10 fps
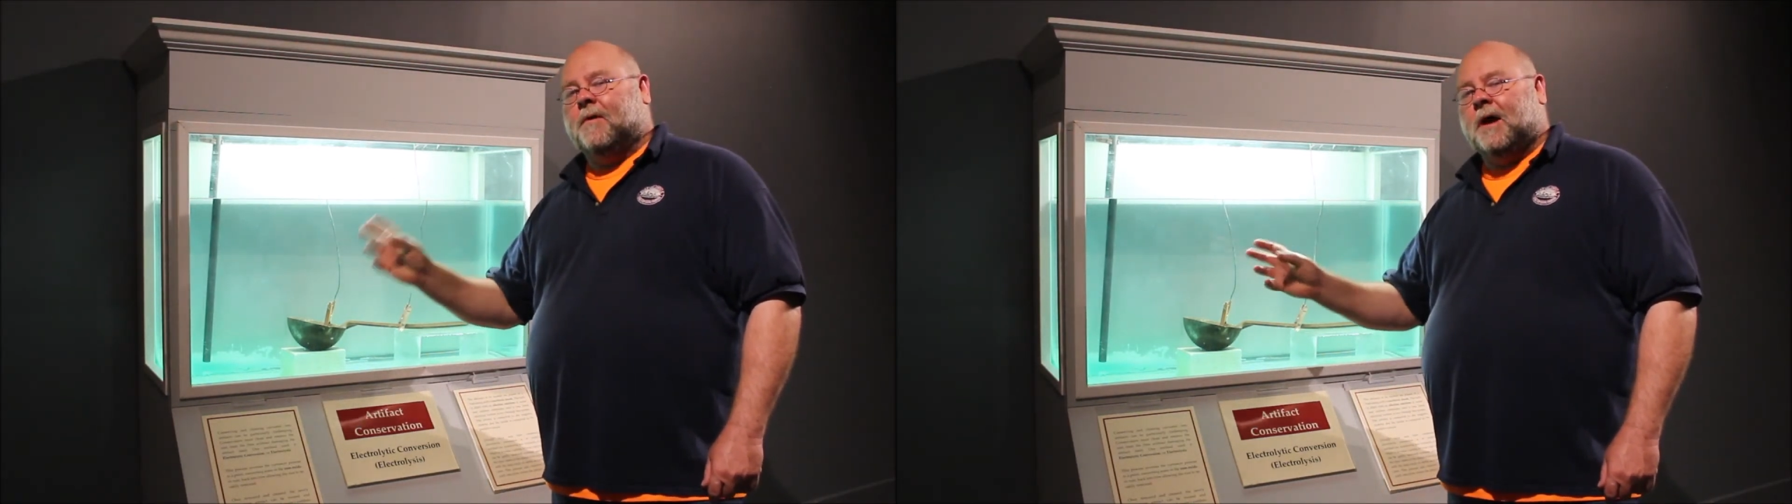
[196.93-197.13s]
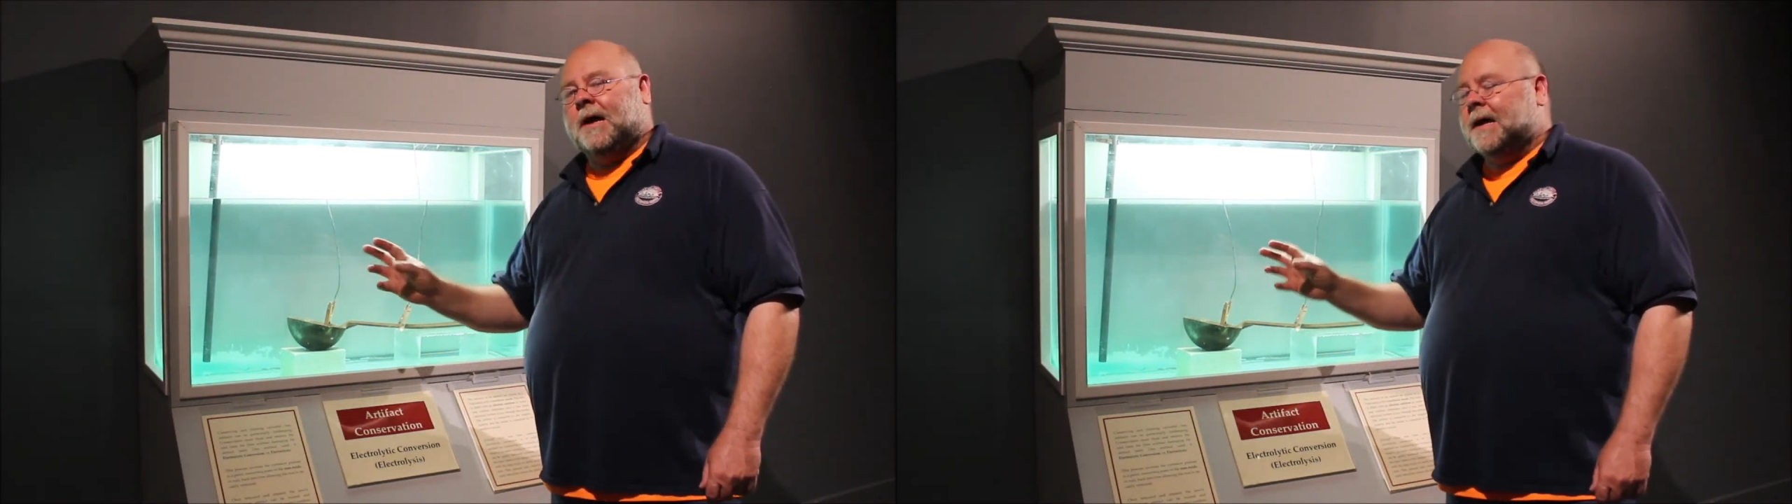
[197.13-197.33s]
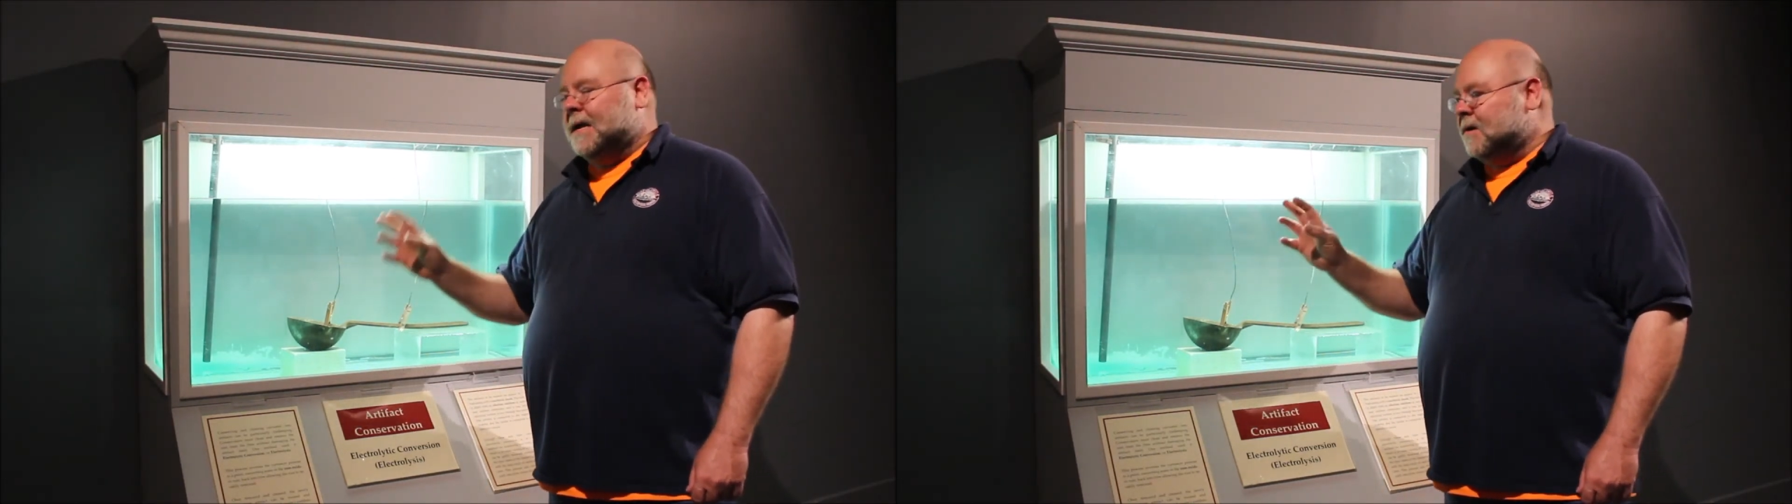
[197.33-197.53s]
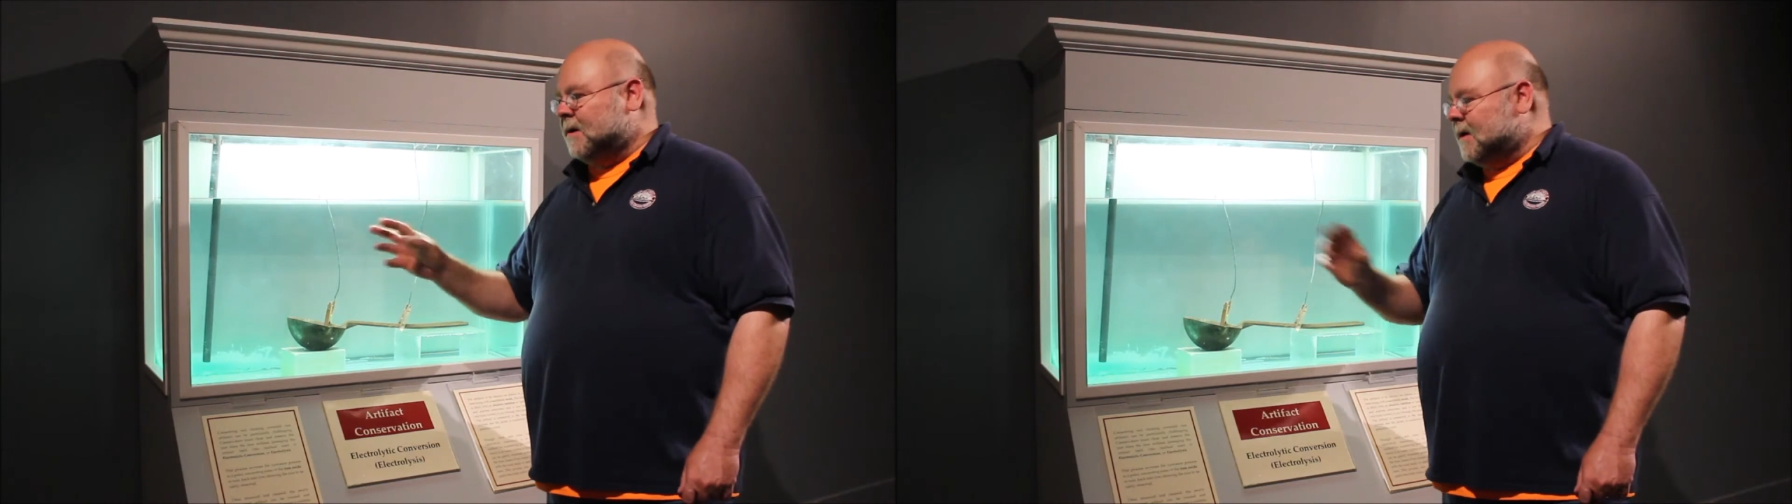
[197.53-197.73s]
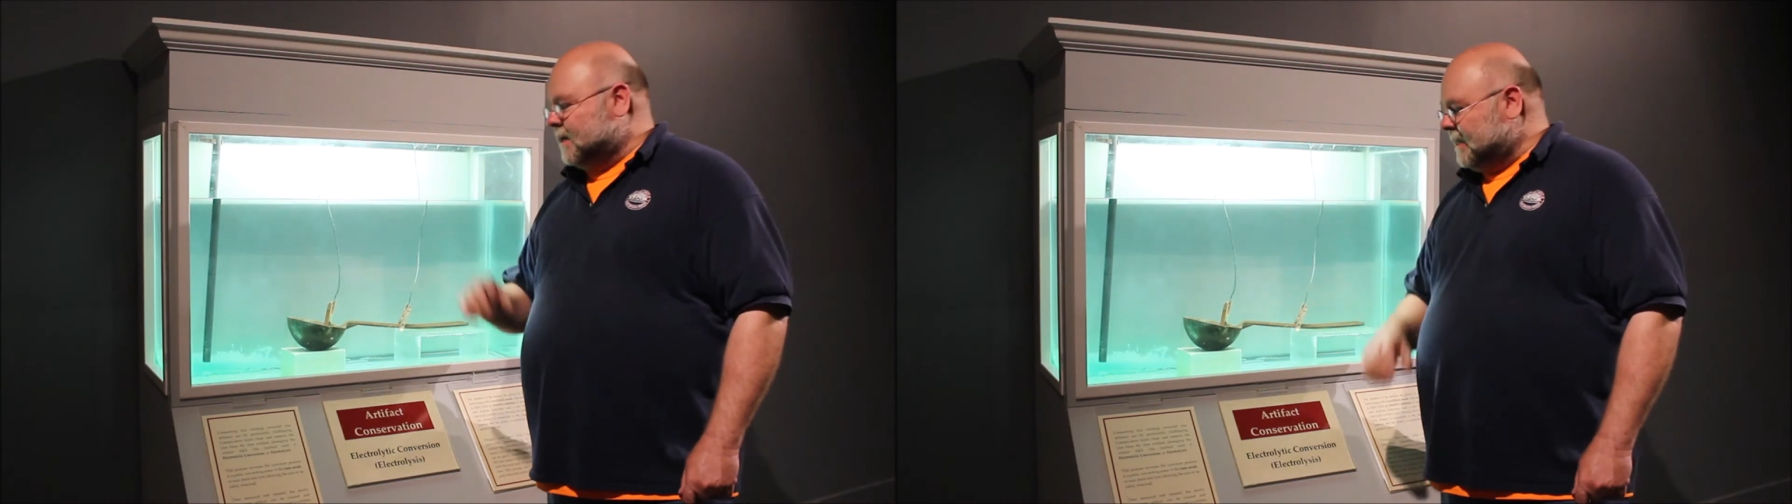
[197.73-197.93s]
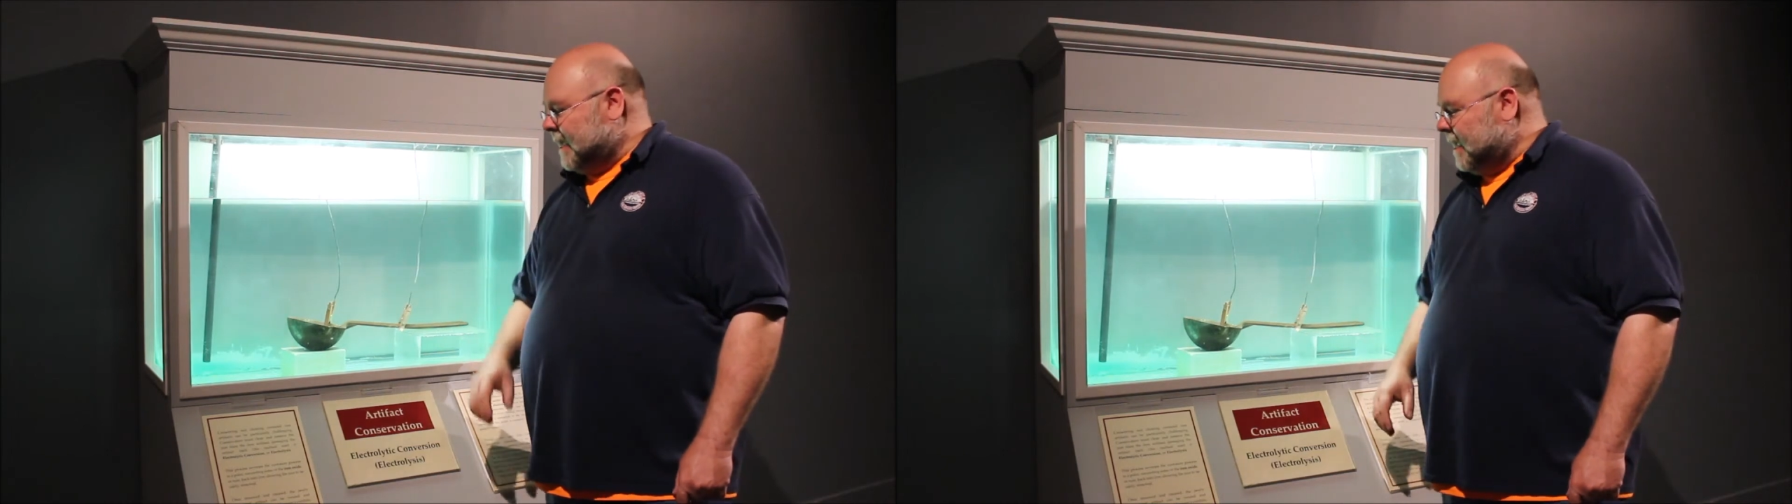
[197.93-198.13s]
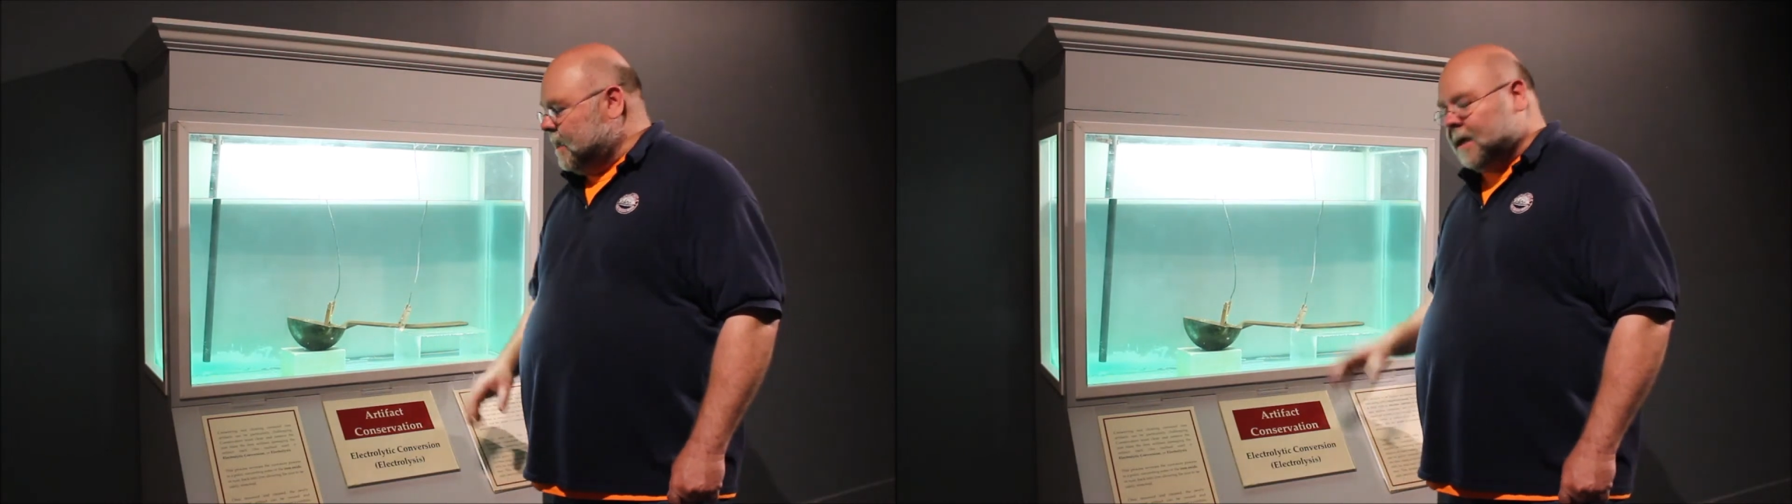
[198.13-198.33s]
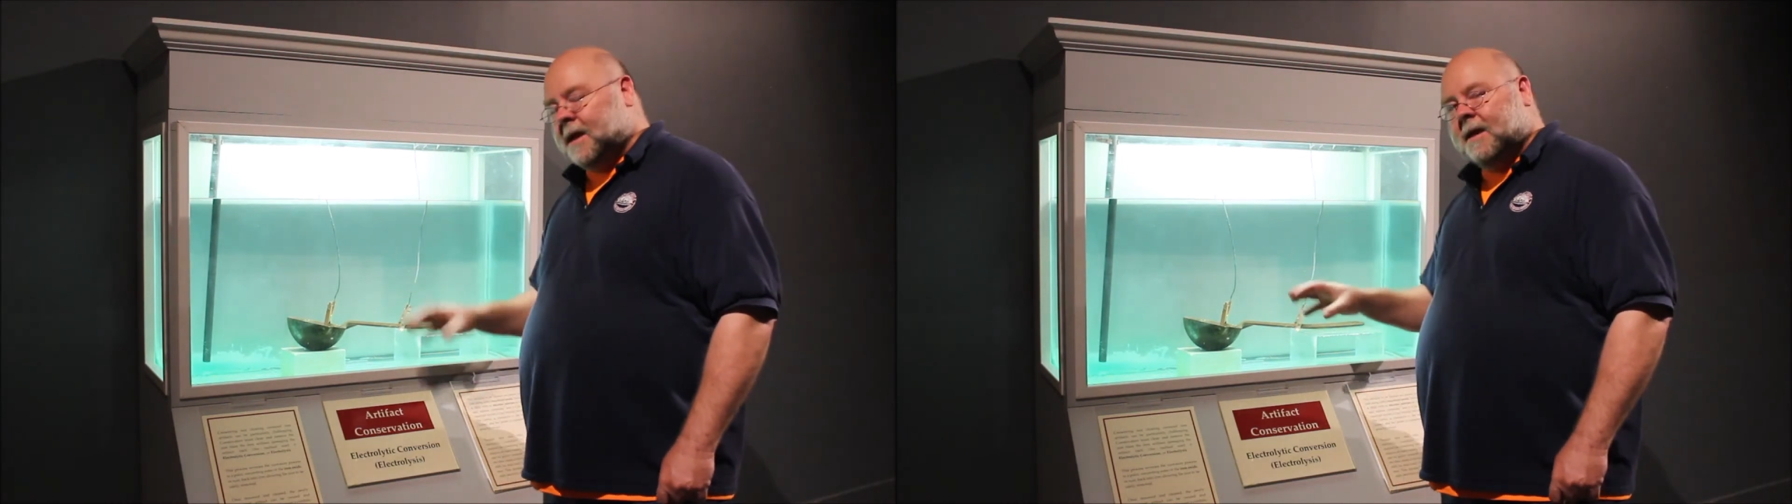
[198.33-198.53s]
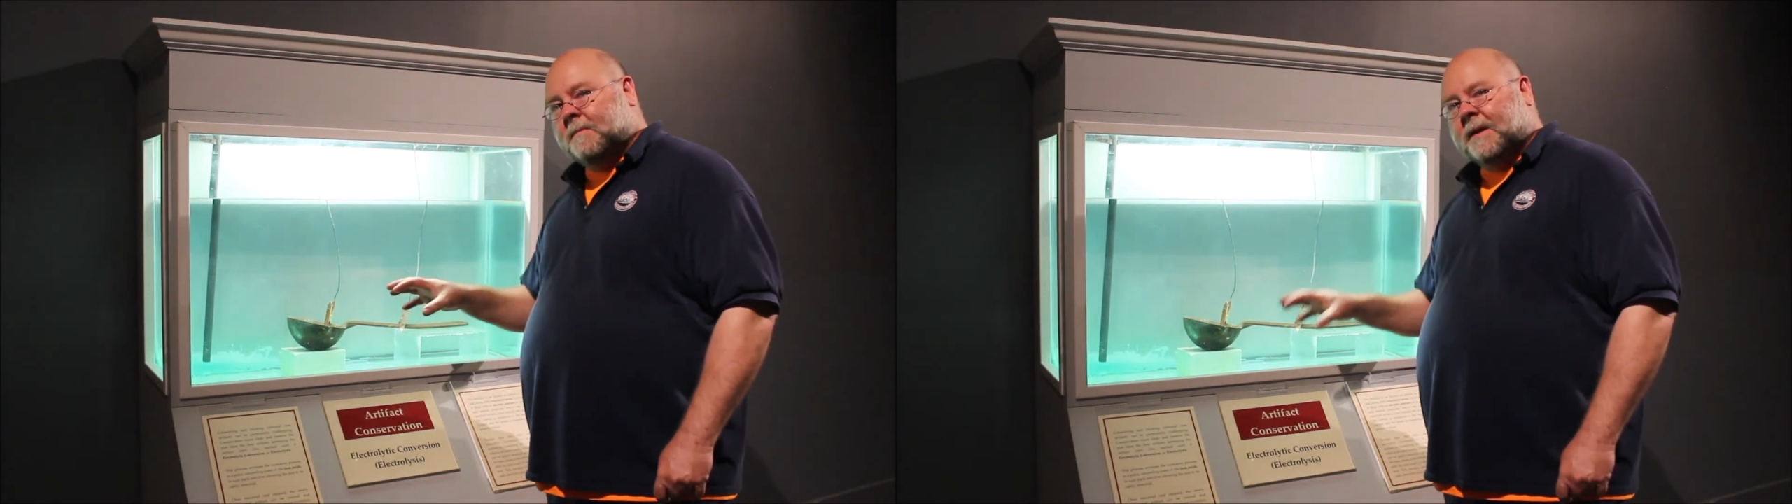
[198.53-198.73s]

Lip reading: rod on our tank and